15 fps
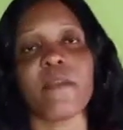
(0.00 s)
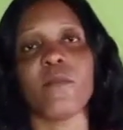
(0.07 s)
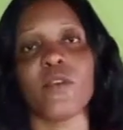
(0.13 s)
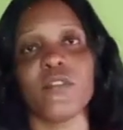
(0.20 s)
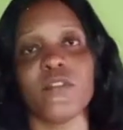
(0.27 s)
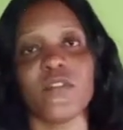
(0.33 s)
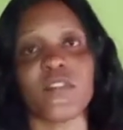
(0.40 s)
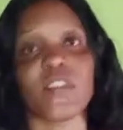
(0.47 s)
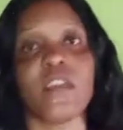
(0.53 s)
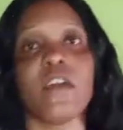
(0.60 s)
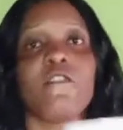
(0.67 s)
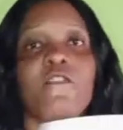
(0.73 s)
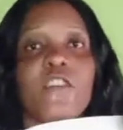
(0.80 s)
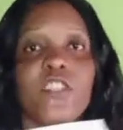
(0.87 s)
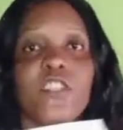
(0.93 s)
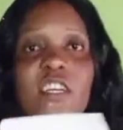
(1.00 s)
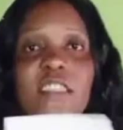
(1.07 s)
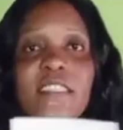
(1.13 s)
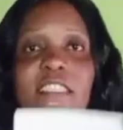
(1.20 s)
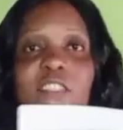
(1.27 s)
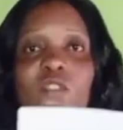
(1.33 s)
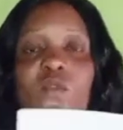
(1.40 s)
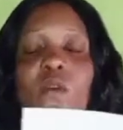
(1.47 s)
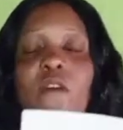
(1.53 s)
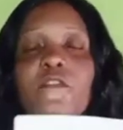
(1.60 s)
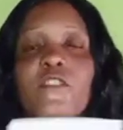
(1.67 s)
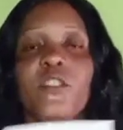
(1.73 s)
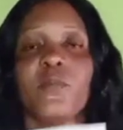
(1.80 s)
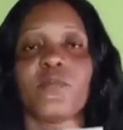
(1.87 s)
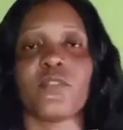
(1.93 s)
month for just this one
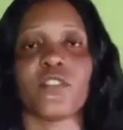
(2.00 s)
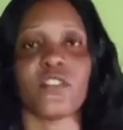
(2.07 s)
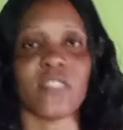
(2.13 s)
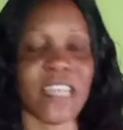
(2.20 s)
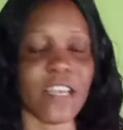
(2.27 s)
food product.